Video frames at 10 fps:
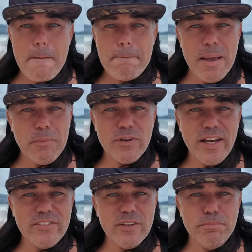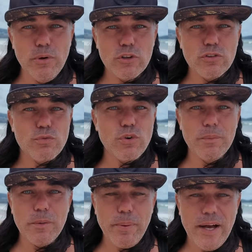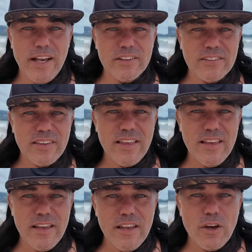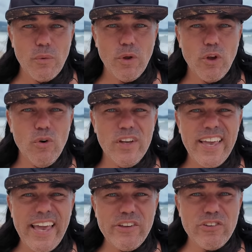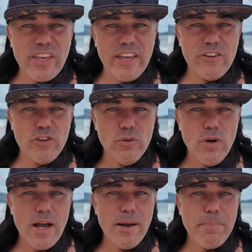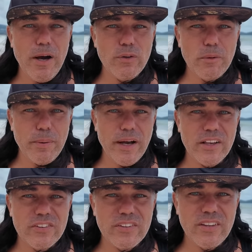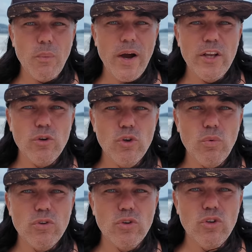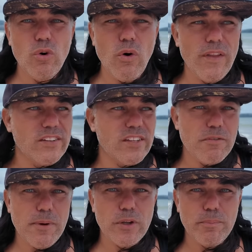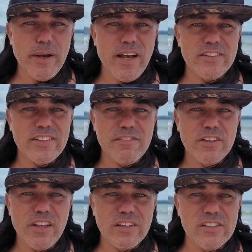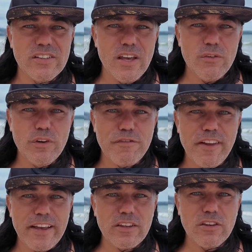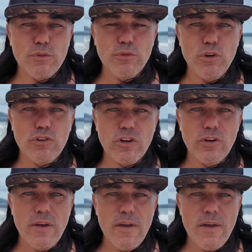Memorizing books from the past will only educate you about the past. And why do you want to know all that stuff about the past if it doesn't reflect the future?